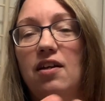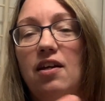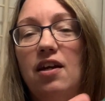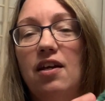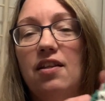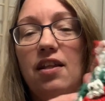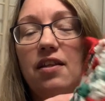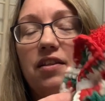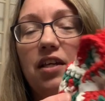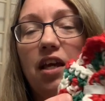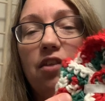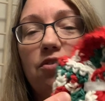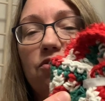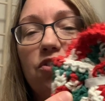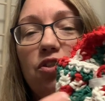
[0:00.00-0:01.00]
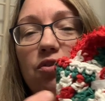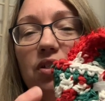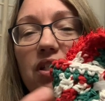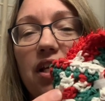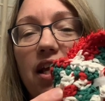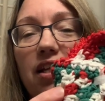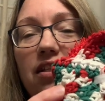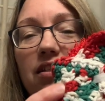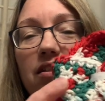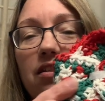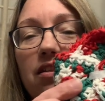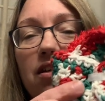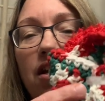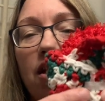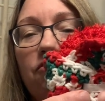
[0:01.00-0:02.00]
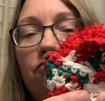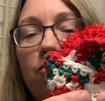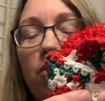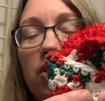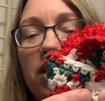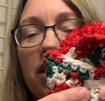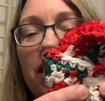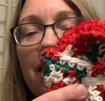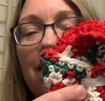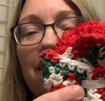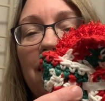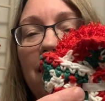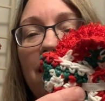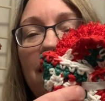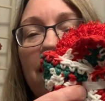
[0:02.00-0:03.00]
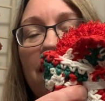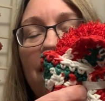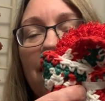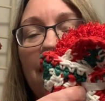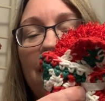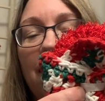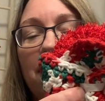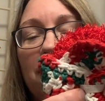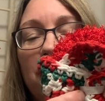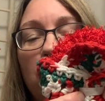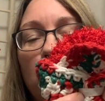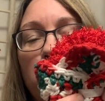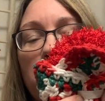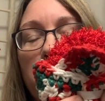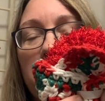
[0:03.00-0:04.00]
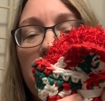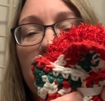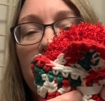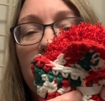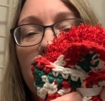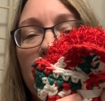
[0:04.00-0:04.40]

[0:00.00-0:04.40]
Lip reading: and then the other two ends have folded in and then the ribbon